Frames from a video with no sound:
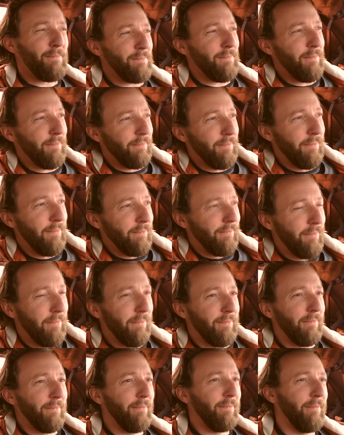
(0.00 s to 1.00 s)

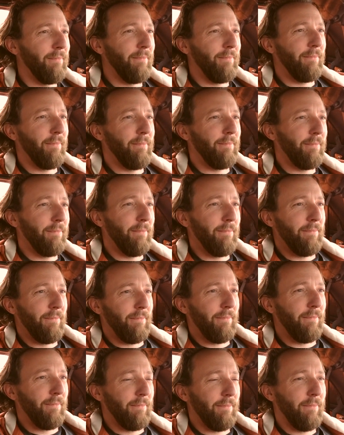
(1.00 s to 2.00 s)

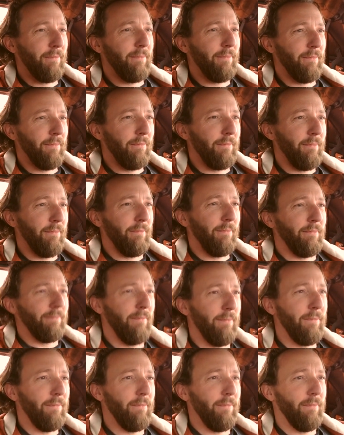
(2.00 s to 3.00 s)

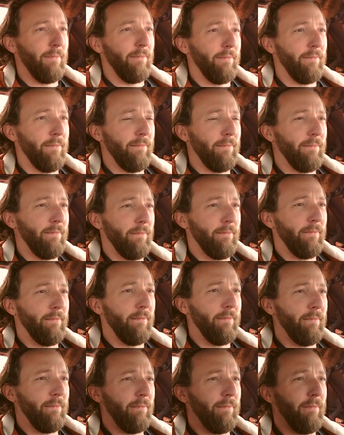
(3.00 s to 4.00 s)

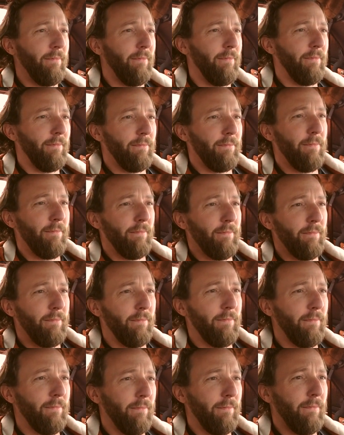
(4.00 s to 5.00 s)

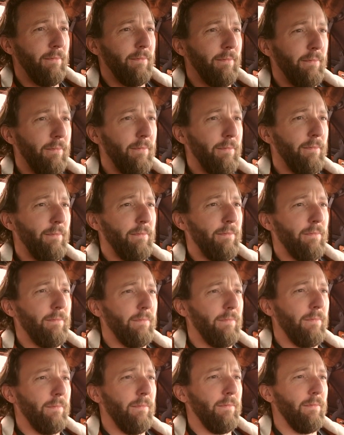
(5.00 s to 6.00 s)

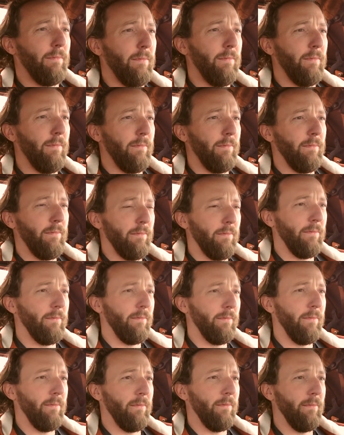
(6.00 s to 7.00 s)

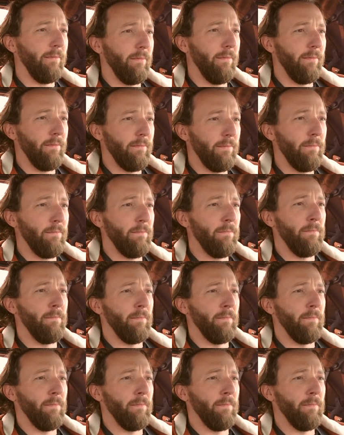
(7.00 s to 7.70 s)
The person shown says nothing.